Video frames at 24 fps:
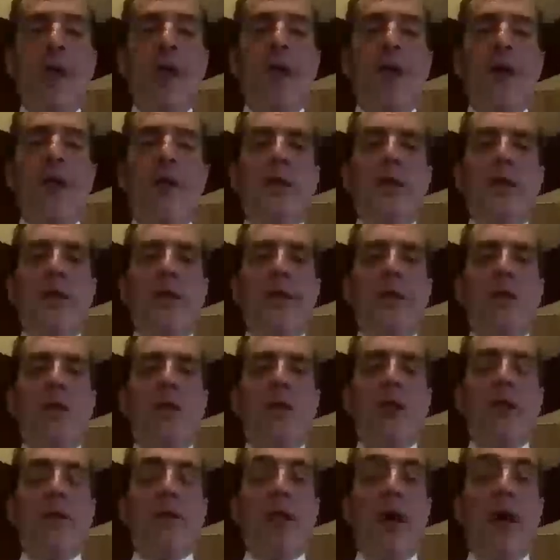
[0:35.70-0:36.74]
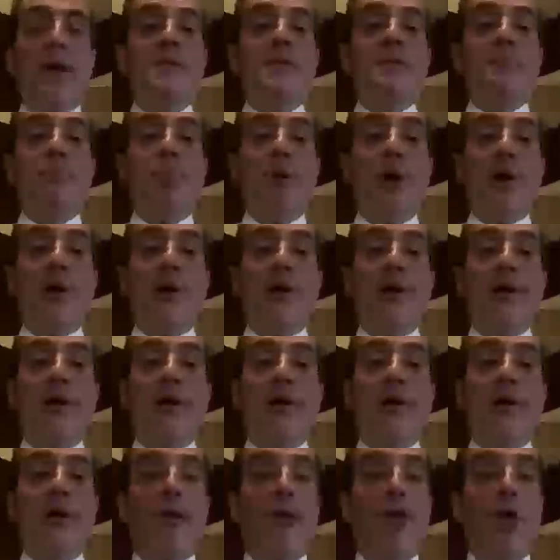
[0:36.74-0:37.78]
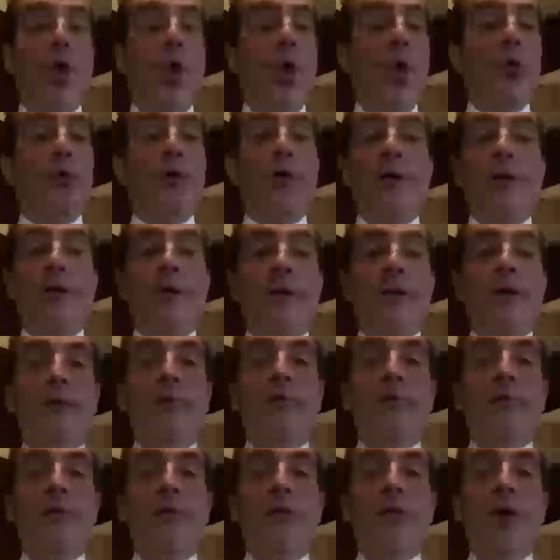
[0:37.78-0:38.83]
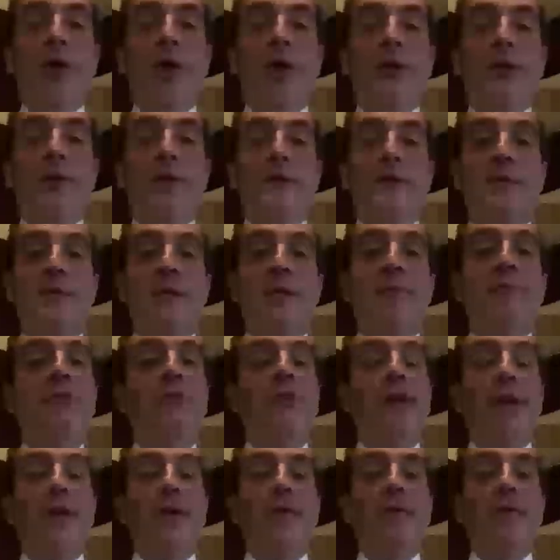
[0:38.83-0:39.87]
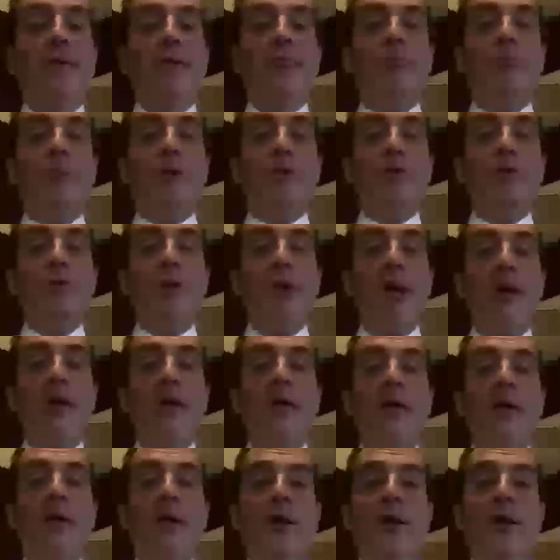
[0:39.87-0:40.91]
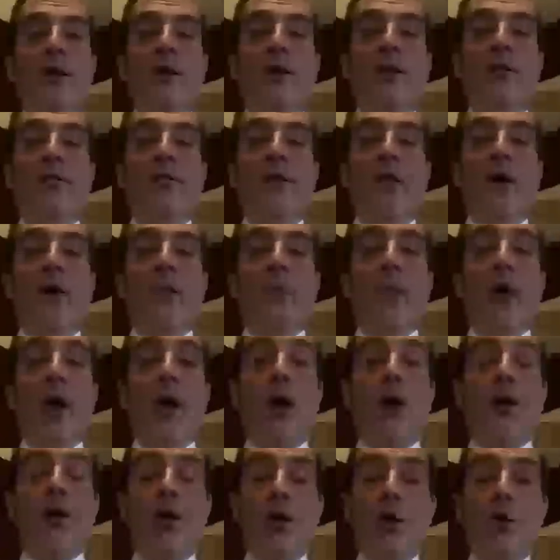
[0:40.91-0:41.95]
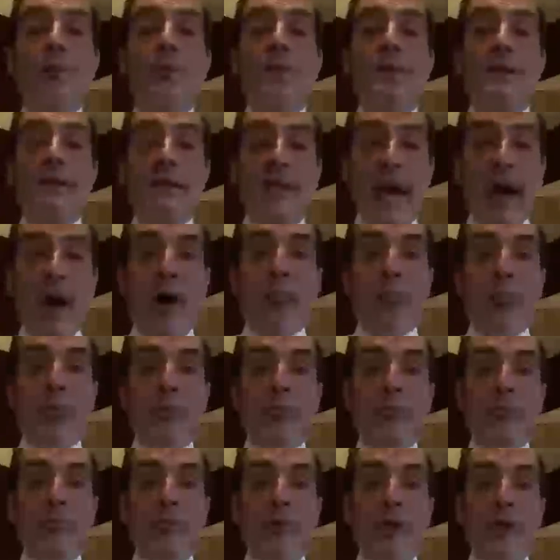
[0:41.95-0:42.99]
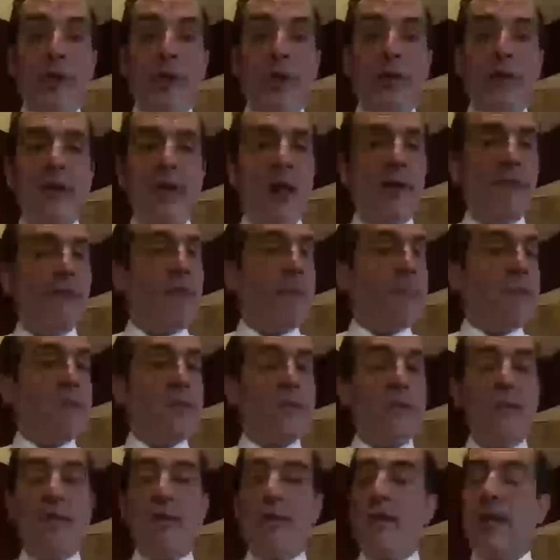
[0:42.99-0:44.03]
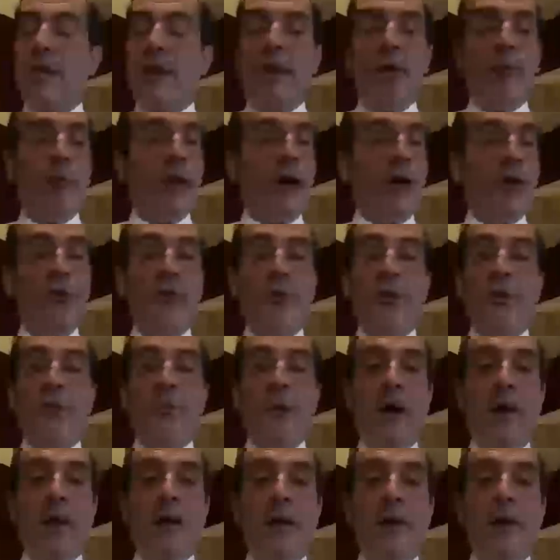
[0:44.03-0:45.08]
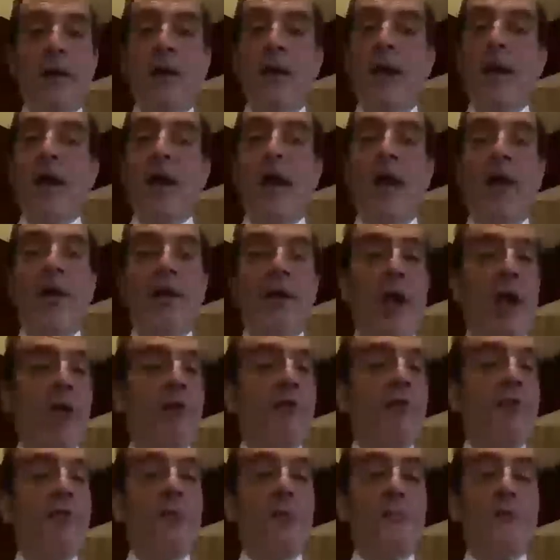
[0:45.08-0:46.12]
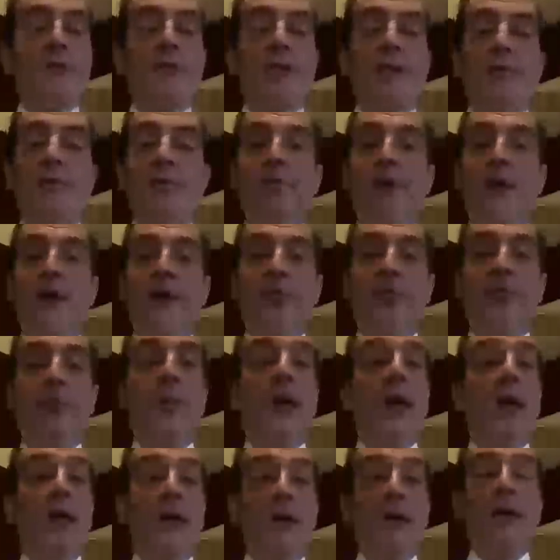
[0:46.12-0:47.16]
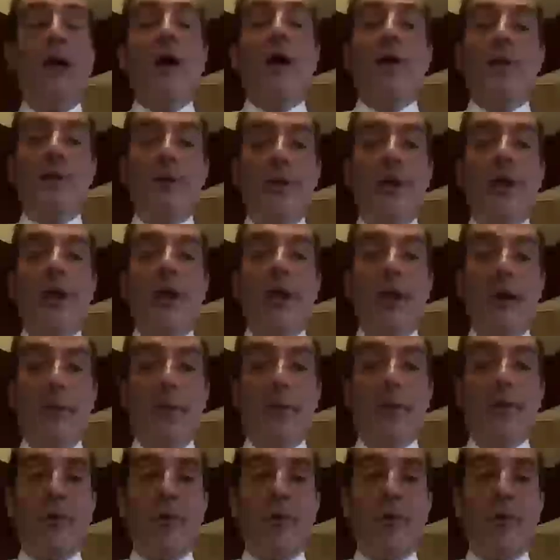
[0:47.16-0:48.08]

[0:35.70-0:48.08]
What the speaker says: The lice bug can only live on skin flakes that have been shed from a human scalp, not from the skin anywhere else on the body, and not from skin flakes from any other animal.